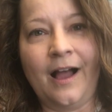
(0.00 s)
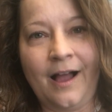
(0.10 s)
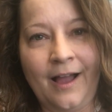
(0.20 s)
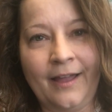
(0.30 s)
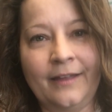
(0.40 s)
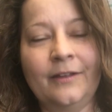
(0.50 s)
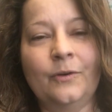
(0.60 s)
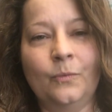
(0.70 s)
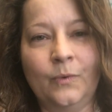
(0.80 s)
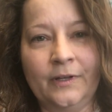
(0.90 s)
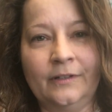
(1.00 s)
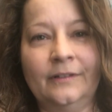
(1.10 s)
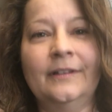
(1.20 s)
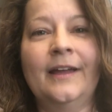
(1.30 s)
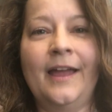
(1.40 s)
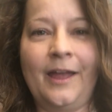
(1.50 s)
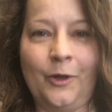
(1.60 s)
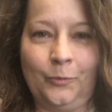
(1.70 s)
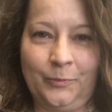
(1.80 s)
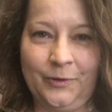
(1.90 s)
I will
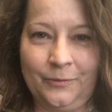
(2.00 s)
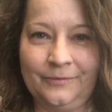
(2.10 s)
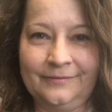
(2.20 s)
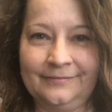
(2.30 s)
help you."